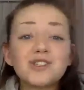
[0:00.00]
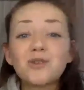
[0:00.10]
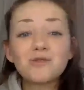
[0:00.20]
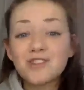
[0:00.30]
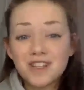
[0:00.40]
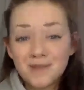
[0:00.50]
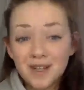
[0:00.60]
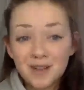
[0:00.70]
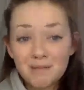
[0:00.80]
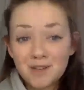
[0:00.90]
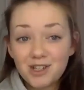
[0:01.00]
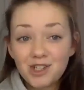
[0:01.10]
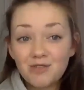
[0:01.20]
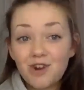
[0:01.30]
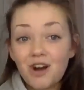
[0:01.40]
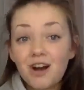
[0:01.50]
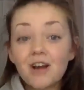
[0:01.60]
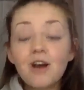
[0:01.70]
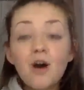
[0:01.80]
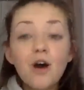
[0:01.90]
just don't stress about them, because you've got
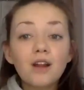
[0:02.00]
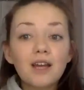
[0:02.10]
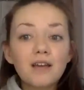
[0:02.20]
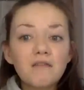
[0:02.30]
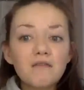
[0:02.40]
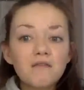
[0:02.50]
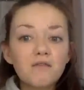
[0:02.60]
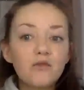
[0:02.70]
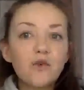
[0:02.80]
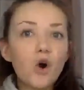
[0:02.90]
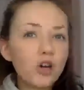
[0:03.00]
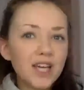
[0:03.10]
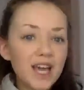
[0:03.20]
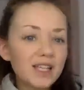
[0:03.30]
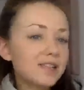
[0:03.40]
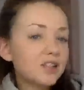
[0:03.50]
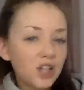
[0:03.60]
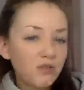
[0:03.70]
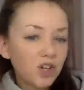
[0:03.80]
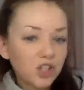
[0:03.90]
like 4 years
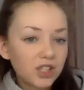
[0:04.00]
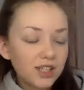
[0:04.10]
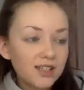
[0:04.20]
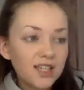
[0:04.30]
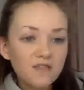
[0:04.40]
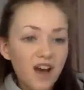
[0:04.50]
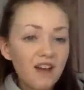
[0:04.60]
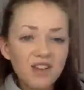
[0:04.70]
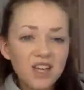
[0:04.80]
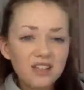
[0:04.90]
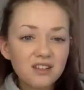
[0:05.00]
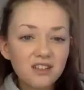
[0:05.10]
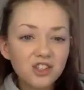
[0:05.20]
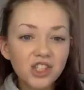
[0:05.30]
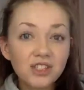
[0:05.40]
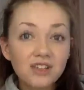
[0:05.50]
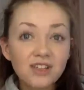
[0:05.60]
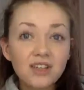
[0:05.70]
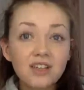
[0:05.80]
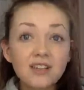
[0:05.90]
until you've got GCSEs, 5 years until
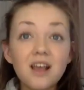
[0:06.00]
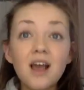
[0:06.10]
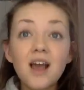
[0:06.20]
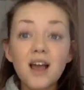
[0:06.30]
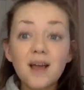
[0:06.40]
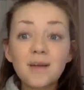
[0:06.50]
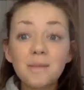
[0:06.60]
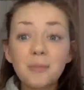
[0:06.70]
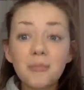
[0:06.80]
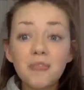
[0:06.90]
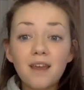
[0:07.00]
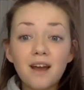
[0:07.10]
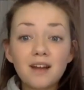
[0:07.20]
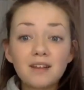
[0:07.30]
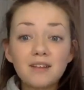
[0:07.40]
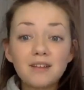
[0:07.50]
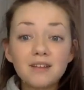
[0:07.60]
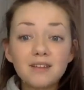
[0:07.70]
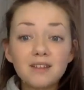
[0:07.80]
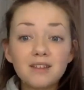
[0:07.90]
GCSEs,
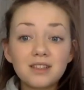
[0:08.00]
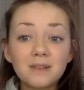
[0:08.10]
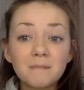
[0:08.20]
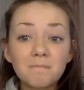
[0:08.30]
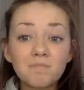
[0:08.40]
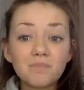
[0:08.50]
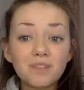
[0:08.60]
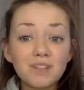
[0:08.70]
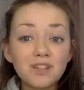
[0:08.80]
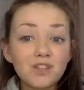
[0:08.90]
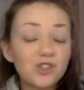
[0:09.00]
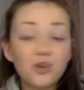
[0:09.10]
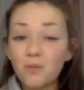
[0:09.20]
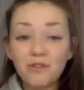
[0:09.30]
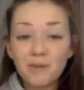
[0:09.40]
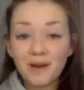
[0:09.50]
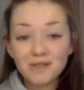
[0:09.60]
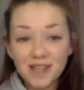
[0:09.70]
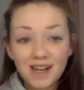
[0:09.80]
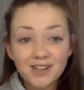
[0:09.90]
and just don't worry about
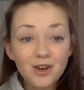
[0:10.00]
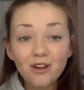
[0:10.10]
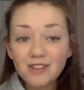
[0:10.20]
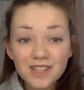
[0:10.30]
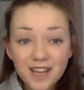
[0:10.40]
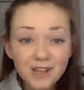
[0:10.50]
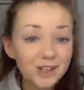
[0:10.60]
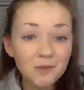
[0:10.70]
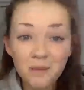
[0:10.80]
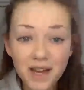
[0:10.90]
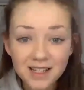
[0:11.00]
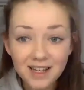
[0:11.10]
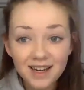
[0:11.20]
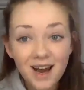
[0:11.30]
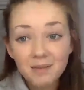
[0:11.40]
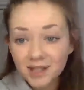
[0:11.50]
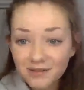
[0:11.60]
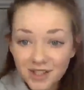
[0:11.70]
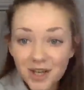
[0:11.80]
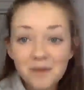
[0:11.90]
SATs. Honestly, you'll do amazing. I
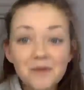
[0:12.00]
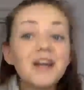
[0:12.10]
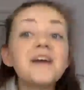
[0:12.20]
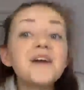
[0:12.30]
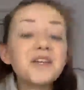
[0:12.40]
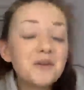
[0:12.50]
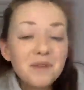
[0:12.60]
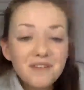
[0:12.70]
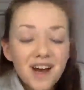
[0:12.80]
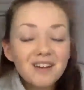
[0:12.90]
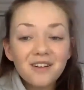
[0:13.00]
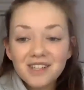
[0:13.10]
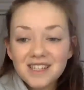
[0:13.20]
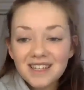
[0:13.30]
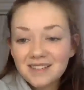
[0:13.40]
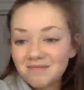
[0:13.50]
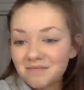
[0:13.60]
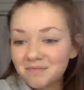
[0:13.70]
believe in you. You'll be fine, honestly.